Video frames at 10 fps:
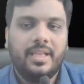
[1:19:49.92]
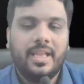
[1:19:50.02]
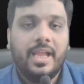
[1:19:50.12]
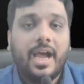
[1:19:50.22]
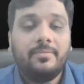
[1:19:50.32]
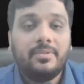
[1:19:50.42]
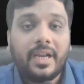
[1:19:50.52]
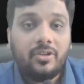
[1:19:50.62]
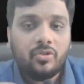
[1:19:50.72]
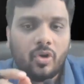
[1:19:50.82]
I'm
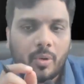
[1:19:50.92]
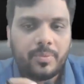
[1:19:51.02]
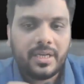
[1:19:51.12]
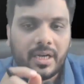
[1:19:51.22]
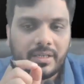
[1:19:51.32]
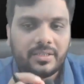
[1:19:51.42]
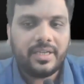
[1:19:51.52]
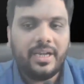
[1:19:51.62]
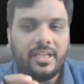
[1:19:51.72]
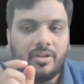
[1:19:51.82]
trying to obtain
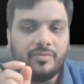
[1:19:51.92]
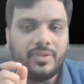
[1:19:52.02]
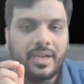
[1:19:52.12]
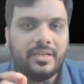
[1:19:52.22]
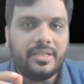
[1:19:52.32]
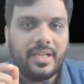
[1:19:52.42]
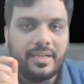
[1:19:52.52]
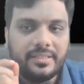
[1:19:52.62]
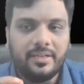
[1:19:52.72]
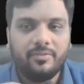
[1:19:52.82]
understanding of the entity and
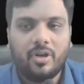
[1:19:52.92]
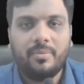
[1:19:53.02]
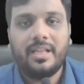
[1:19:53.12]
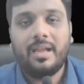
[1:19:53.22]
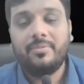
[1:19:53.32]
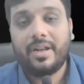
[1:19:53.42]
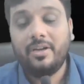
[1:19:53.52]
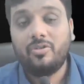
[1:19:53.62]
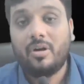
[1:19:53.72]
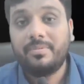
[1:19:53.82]
its environment. I'm
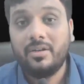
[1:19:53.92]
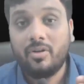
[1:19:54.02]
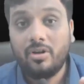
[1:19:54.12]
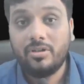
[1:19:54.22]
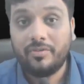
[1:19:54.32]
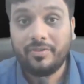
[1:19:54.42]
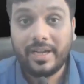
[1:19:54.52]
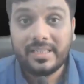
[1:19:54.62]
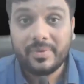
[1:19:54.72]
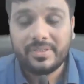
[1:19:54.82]
trying to obtain knowledge of
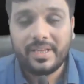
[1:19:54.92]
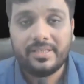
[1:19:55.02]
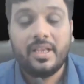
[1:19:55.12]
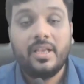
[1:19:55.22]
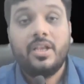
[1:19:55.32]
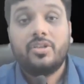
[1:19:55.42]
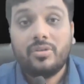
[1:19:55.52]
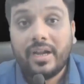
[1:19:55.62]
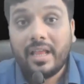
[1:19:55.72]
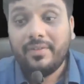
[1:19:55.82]
client's business so
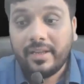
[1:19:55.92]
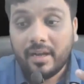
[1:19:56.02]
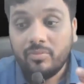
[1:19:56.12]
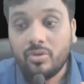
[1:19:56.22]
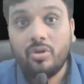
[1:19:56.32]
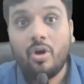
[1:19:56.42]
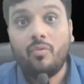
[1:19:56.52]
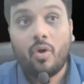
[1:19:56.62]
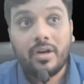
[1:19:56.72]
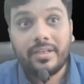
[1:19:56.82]
that I will come to know
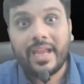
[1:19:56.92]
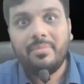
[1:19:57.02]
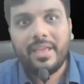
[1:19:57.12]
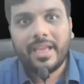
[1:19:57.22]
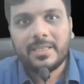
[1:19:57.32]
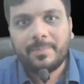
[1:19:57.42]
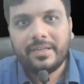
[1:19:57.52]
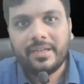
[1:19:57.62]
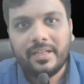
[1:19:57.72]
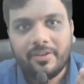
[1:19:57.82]
what can be
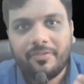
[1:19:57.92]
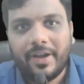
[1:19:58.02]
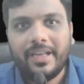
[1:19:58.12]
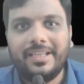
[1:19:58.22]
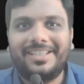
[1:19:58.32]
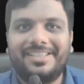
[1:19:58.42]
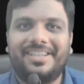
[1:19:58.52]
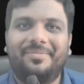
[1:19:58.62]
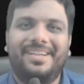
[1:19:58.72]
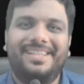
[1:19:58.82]
expected in the financial
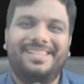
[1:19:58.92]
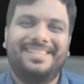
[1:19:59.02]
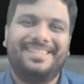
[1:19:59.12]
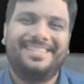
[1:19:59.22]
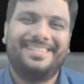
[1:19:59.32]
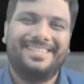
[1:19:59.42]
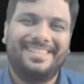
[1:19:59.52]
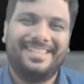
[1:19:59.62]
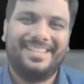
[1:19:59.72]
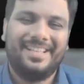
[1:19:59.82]
statements.
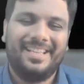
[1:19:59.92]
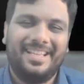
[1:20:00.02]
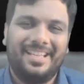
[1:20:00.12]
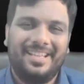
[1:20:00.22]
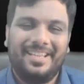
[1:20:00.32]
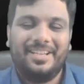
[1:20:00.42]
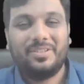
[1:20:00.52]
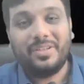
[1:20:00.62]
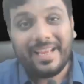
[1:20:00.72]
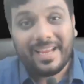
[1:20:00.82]

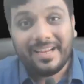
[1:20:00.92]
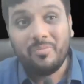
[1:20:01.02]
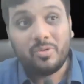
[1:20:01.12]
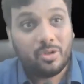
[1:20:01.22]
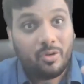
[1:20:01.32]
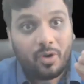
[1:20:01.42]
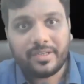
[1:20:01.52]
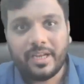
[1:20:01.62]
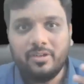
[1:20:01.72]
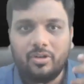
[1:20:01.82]
So that I can come to know what
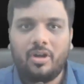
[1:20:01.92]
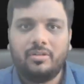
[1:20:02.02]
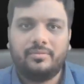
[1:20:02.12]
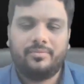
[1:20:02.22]
can go wrong.